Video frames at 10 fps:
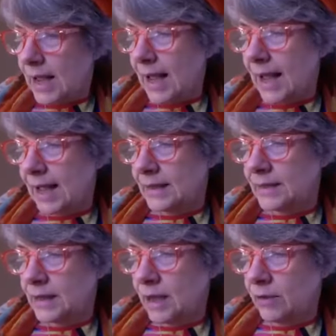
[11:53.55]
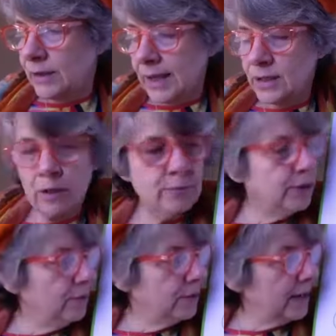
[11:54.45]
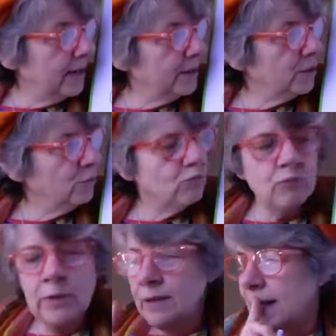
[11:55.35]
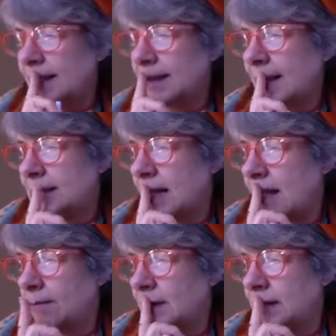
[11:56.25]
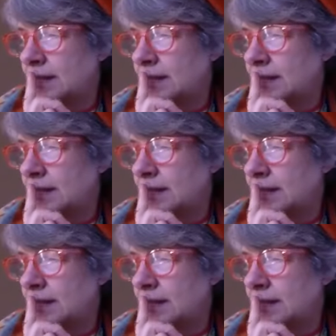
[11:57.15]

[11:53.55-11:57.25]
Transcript: And okay, so blue says, in that case, I'm going to